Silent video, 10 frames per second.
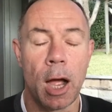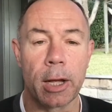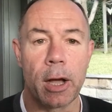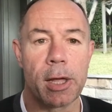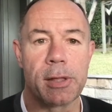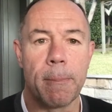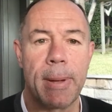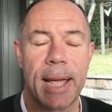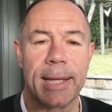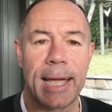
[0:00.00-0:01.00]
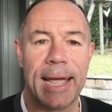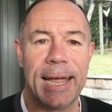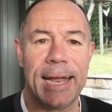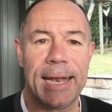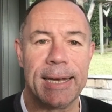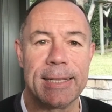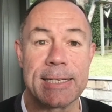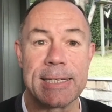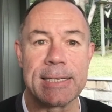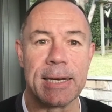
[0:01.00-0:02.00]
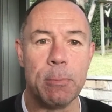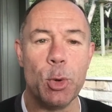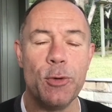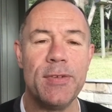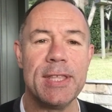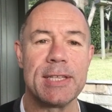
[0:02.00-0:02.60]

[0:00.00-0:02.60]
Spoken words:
Hi guys, I'm back, and this isn't a movie.